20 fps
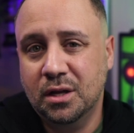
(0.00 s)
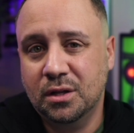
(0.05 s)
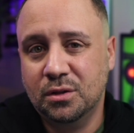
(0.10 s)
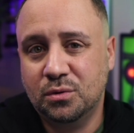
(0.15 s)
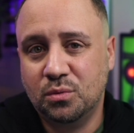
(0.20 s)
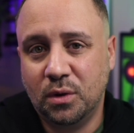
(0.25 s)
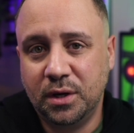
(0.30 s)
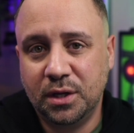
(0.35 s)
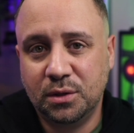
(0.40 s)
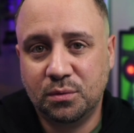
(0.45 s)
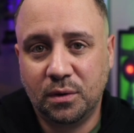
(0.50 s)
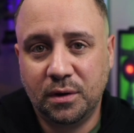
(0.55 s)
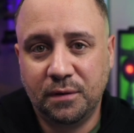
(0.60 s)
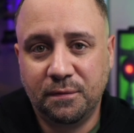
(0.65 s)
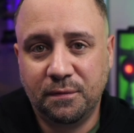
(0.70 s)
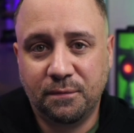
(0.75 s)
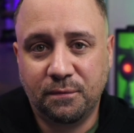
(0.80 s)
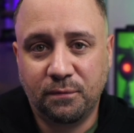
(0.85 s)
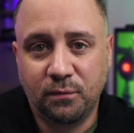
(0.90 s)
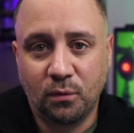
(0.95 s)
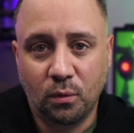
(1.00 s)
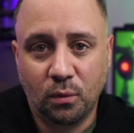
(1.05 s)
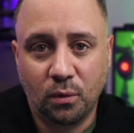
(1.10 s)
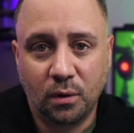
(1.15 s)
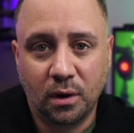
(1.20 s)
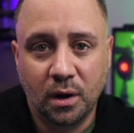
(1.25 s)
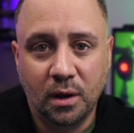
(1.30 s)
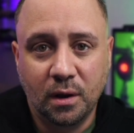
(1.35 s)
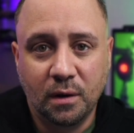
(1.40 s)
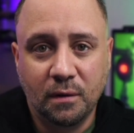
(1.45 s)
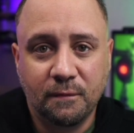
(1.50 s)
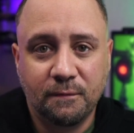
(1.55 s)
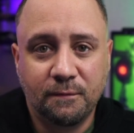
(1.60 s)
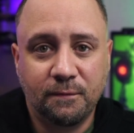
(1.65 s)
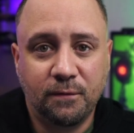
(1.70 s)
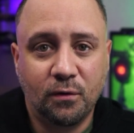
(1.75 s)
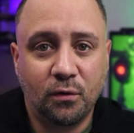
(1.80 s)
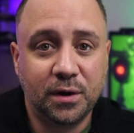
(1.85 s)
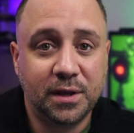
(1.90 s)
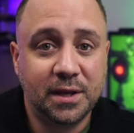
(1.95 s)

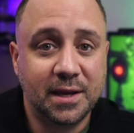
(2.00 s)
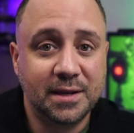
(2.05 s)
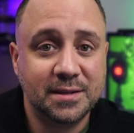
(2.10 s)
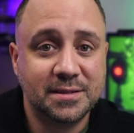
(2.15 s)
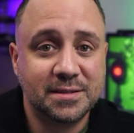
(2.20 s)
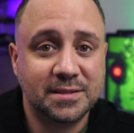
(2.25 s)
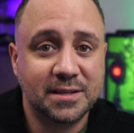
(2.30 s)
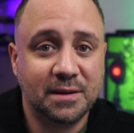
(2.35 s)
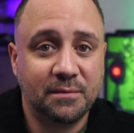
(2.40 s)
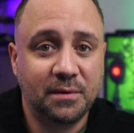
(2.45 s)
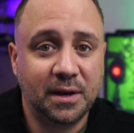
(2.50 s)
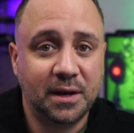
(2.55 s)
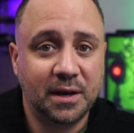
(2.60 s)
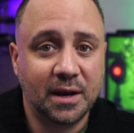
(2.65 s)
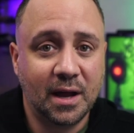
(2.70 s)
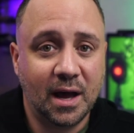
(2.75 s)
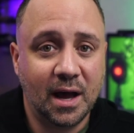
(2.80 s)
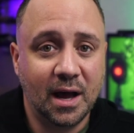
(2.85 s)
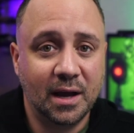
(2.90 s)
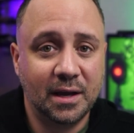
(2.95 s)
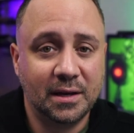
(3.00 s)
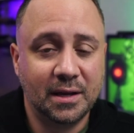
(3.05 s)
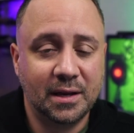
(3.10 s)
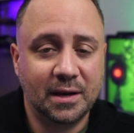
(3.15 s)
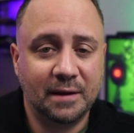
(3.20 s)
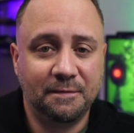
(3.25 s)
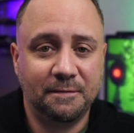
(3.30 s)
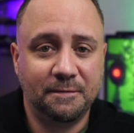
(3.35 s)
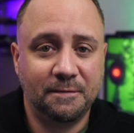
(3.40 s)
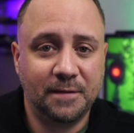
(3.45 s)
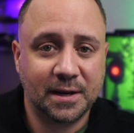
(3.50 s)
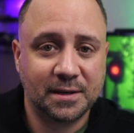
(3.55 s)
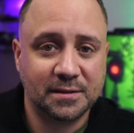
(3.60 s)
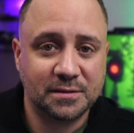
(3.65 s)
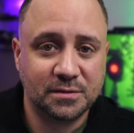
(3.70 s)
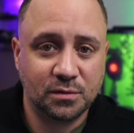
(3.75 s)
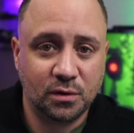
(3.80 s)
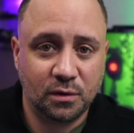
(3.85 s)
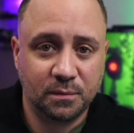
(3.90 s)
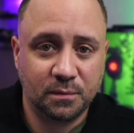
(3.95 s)
2024-4879, and
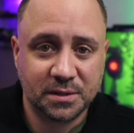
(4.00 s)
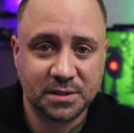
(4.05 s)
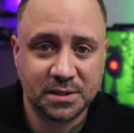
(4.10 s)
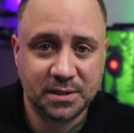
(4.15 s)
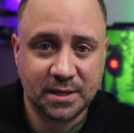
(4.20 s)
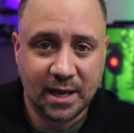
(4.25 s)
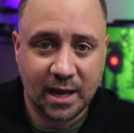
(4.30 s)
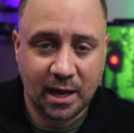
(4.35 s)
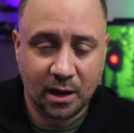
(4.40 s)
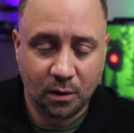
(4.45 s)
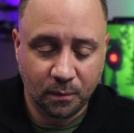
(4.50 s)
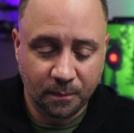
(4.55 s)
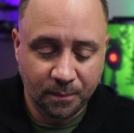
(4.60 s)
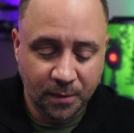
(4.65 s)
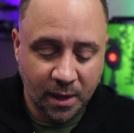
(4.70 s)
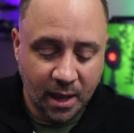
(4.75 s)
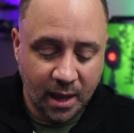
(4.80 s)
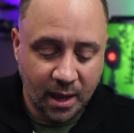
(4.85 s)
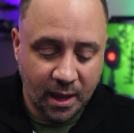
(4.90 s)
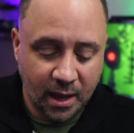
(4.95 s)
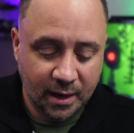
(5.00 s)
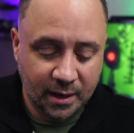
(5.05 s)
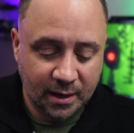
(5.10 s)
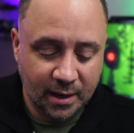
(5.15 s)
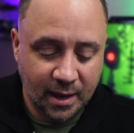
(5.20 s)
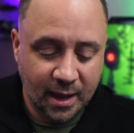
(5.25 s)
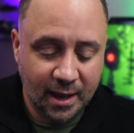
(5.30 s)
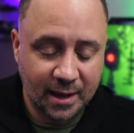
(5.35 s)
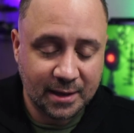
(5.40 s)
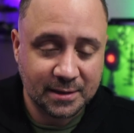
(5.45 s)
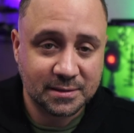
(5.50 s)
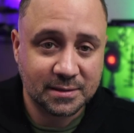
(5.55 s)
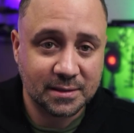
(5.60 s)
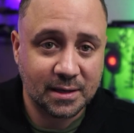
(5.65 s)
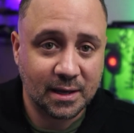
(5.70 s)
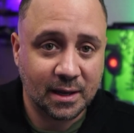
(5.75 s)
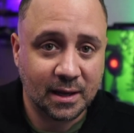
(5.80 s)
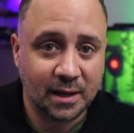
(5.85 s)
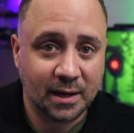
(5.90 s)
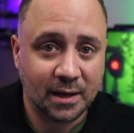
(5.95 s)
affects ServiceNow, and it has
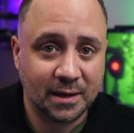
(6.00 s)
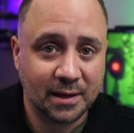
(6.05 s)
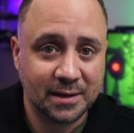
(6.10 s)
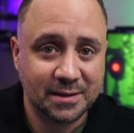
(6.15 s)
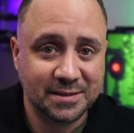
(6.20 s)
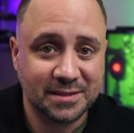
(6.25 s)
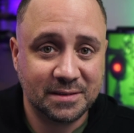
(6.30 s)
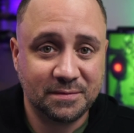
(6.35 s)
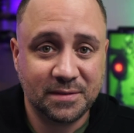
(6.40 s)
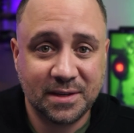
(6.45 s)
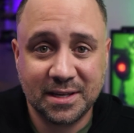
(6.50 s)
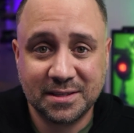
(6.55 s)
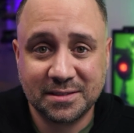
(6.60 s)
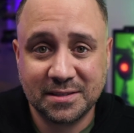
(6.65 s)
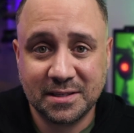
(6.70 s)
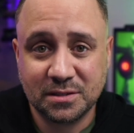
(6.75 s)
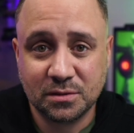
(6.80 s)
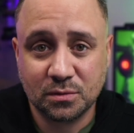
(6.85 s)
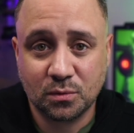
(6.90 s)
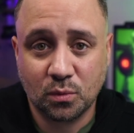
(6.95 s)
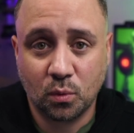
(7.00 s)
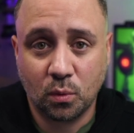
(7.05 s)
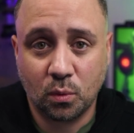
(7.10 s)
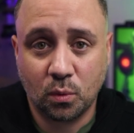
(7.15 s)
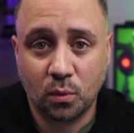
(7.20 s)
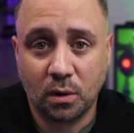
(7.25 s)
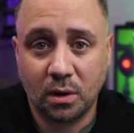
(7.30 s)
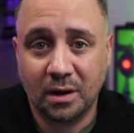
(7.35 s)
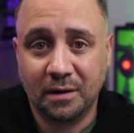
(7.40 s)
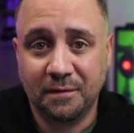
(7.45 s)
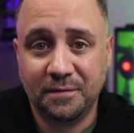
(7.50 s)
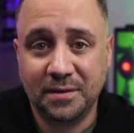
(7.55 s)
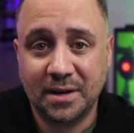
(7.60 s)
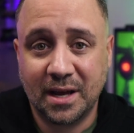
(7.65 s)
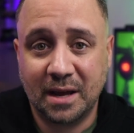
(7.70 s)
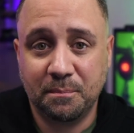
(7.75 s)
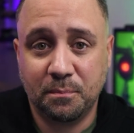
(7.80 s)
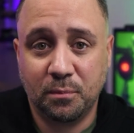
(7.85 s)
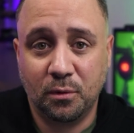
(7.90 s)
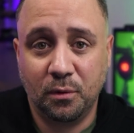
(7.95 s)
a CVSS score of
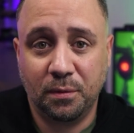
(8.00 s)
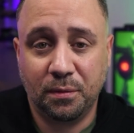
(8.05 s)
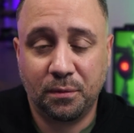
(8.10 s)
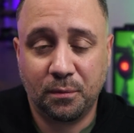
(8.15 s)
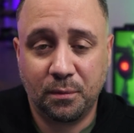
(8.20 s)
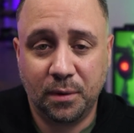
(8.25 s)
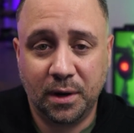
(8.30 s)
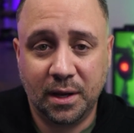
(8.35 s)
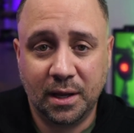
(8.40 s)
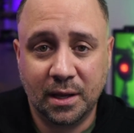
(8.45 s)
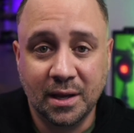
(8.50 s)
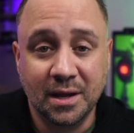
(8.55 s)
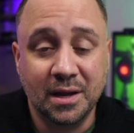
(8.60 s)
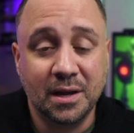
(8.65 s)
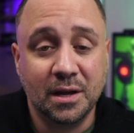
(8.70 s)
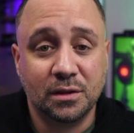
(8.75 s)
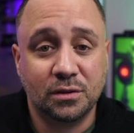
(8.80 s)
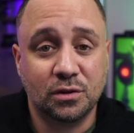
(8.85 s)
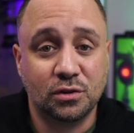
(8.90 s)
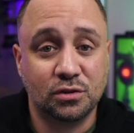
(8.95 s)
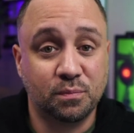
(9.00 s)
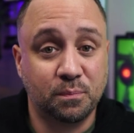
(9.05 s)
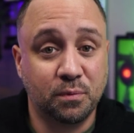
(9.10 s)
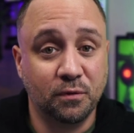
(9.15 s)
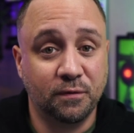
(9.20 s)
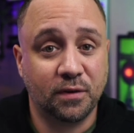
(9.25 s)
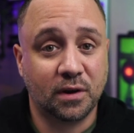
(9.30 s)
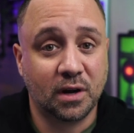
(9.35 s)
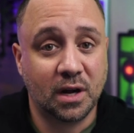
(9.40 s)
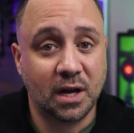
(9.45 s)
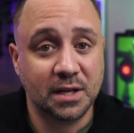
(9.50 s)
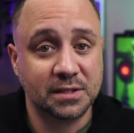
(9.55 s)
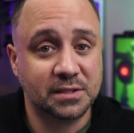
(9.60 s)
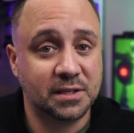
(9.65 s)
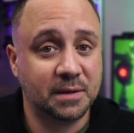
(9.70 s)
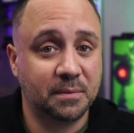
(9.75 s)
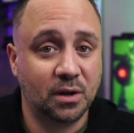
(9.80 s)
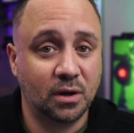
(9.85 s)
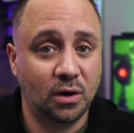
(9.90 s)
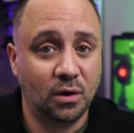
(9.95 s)
9.3. There's proof of
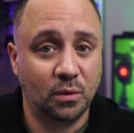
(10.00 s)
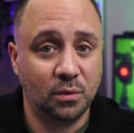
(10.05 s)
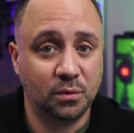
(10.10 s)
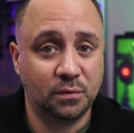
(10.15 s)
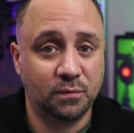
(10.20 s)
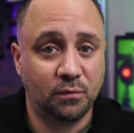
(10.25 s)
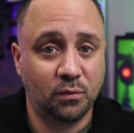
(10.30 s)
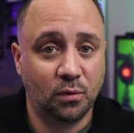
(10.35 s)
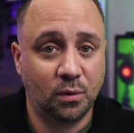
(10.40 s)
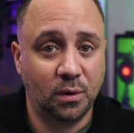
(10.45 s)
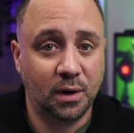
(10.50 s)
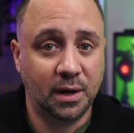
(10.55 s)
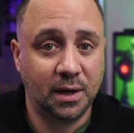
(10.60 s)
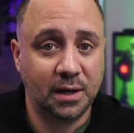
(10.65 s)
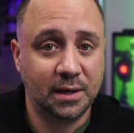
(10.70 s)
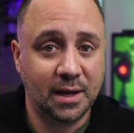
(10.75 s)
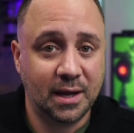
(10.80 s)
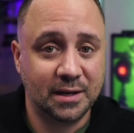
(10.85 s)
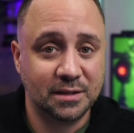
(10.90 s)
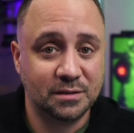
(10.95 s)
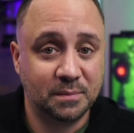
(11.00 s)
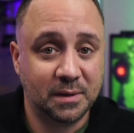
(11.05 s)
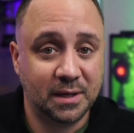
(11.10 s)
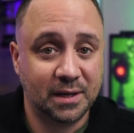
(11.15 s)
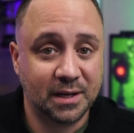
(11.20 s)
concept code for it, and it's being